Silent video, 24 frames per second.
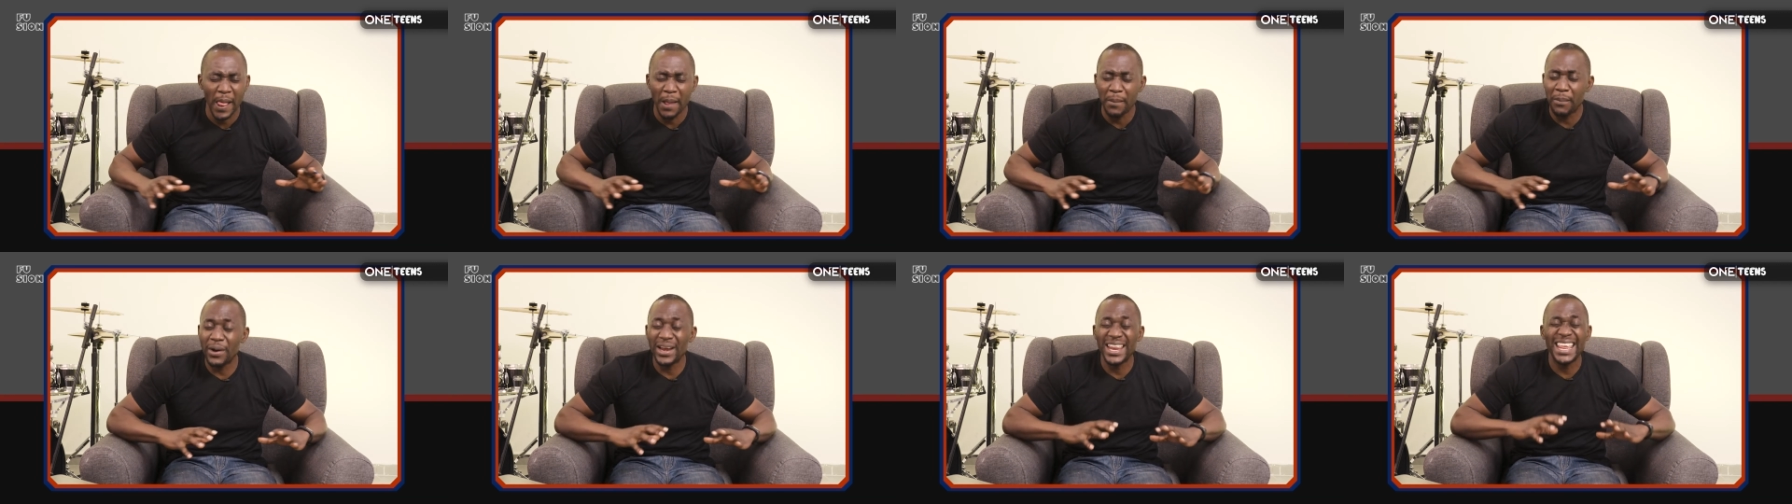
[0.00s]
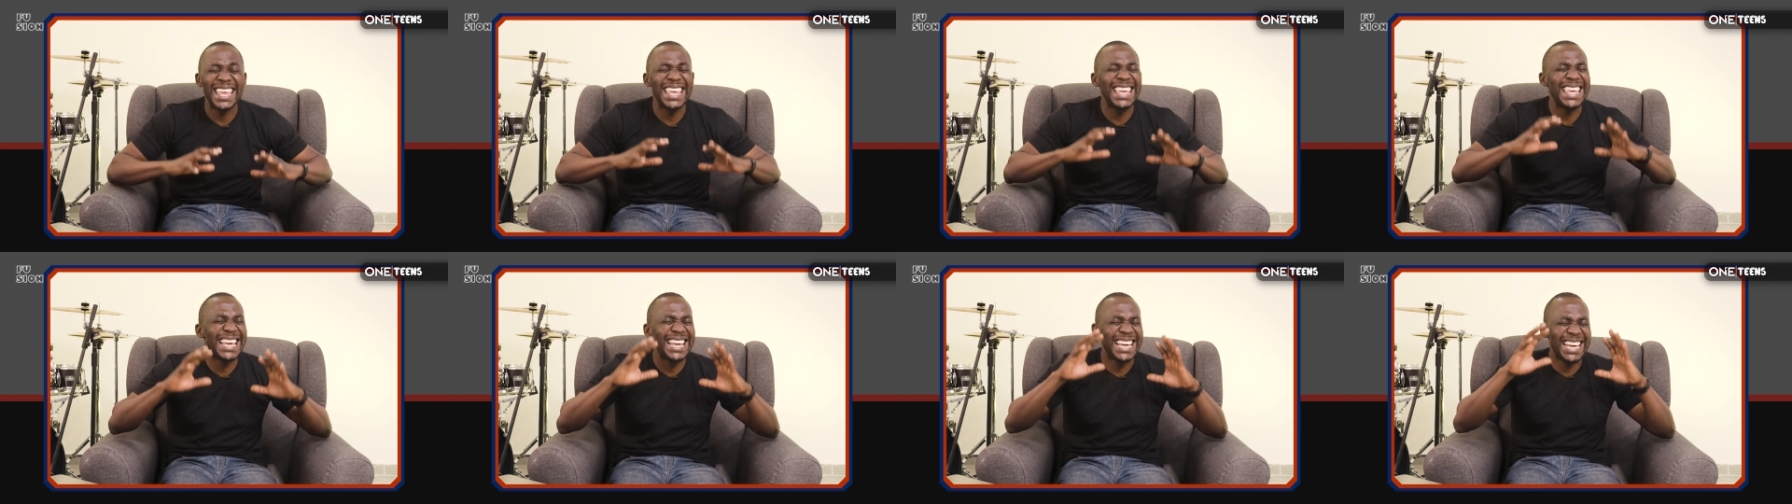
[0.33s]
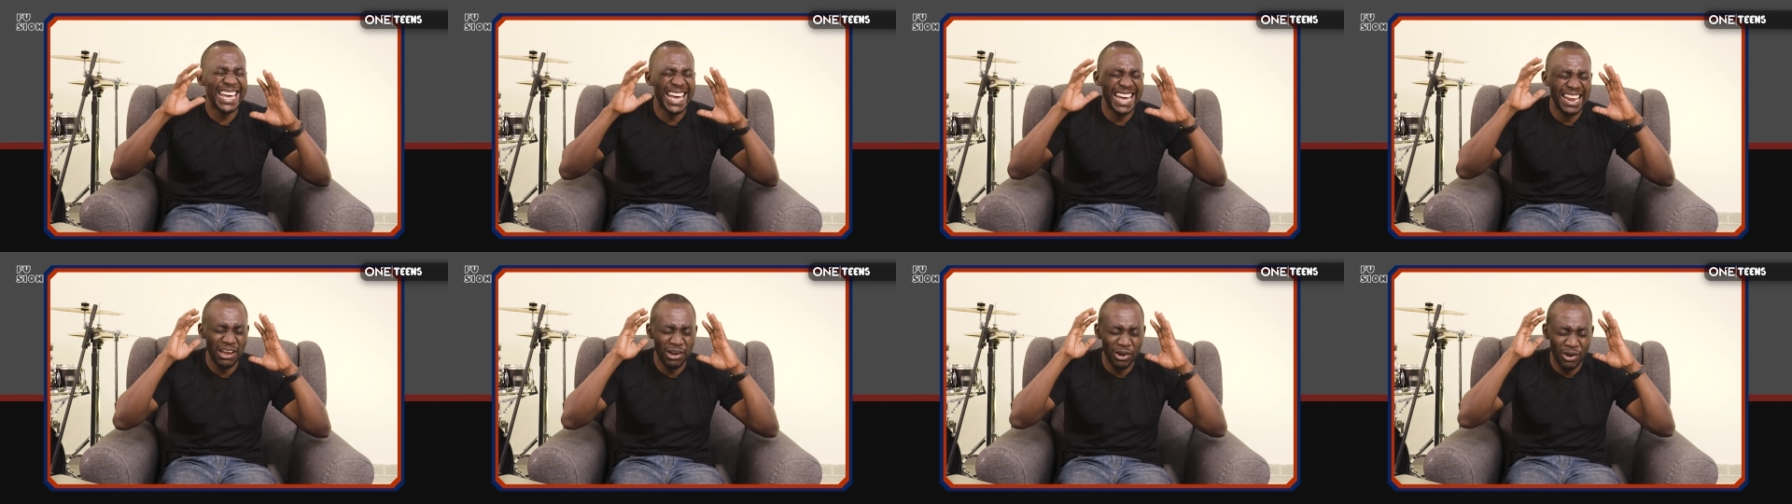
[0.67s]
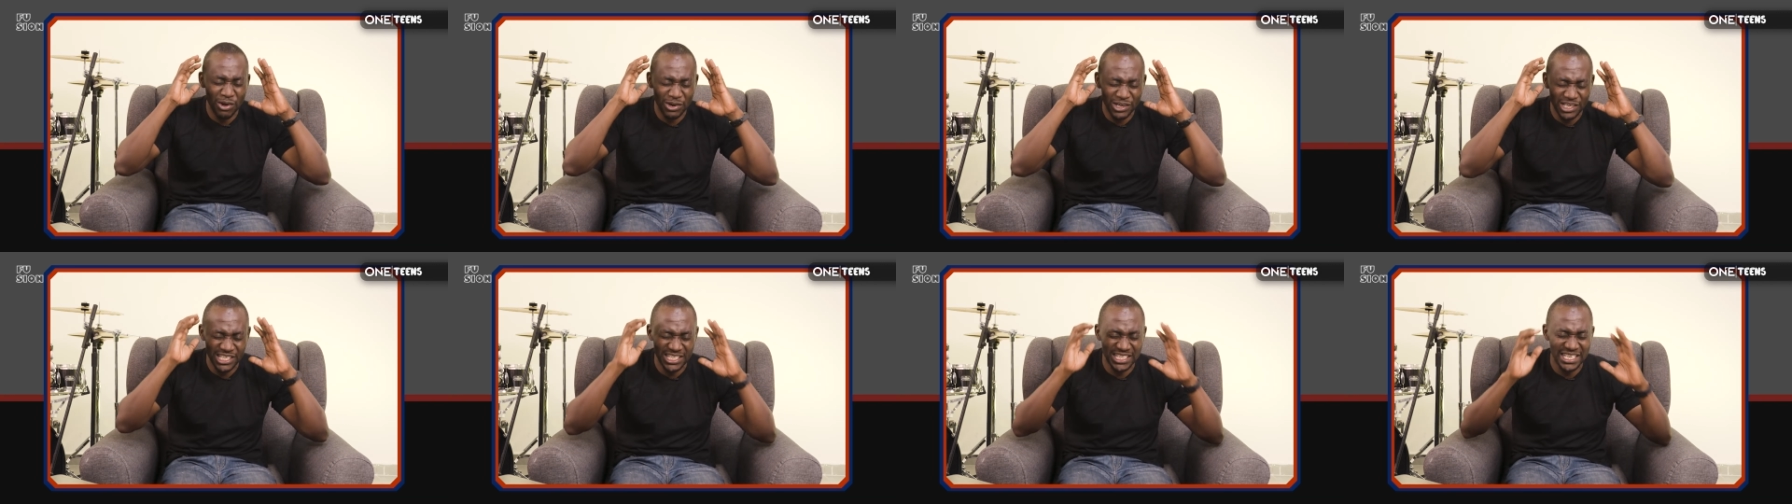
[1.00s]
but he
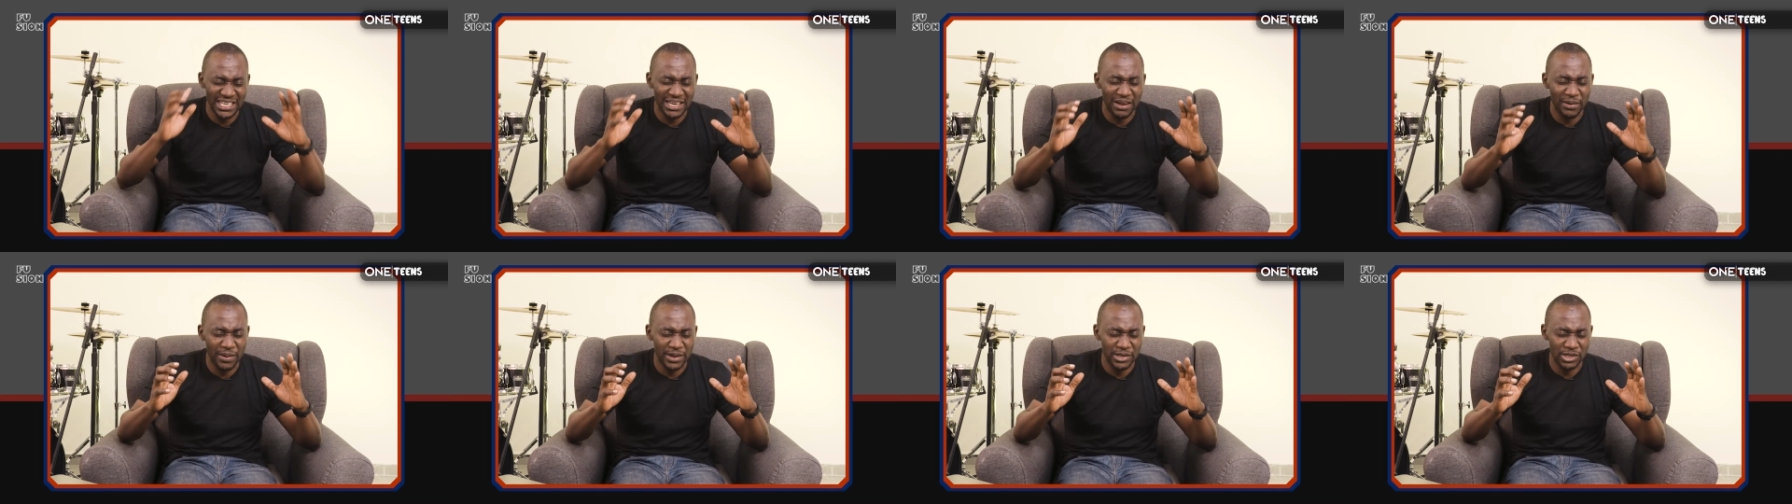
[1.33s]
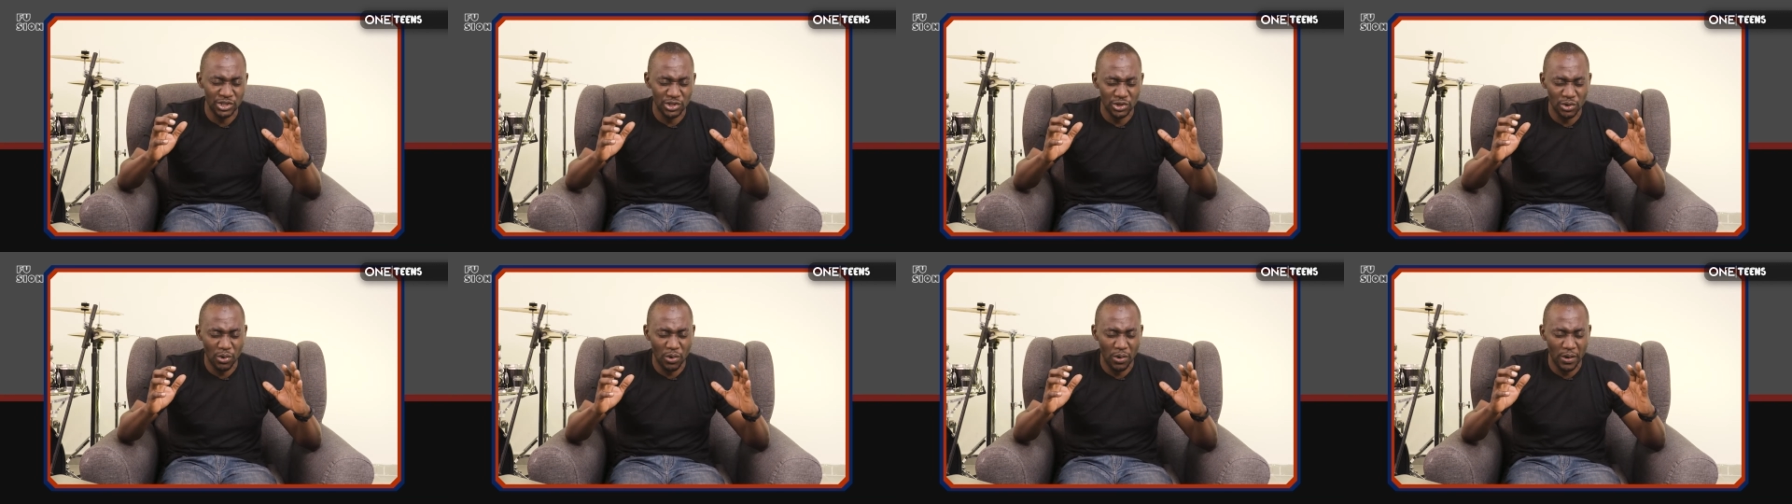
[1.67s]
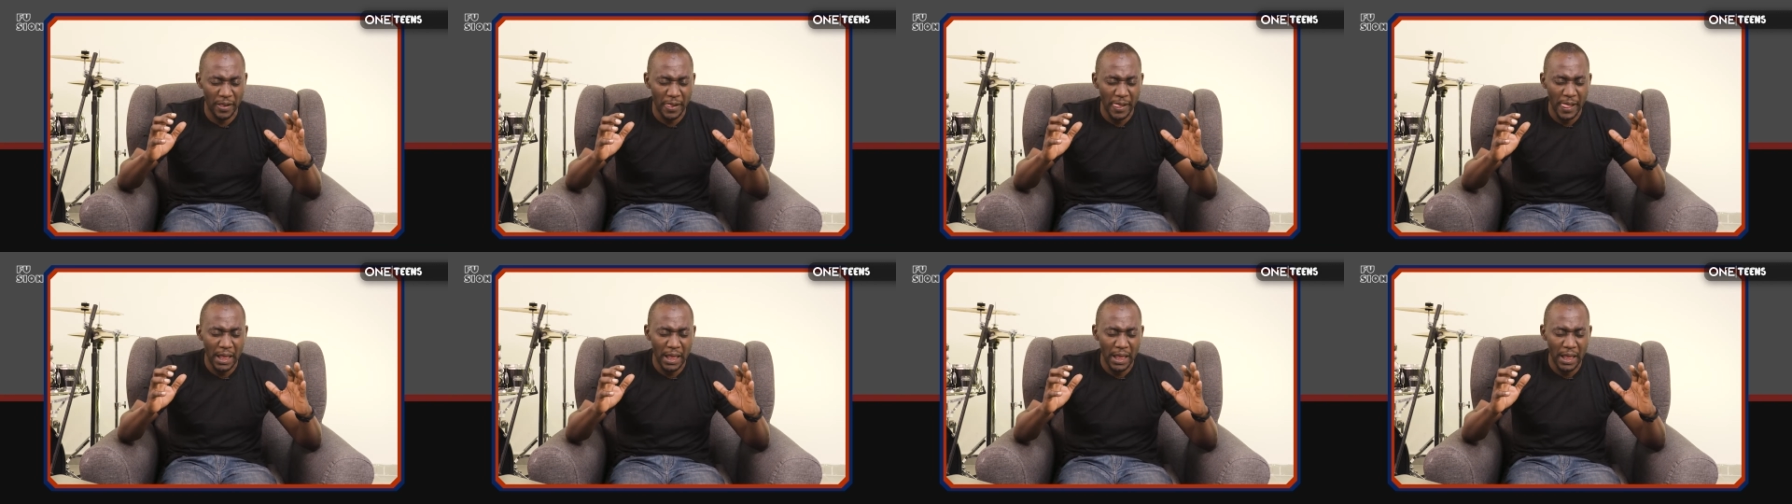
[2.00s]
cannot steal our joy.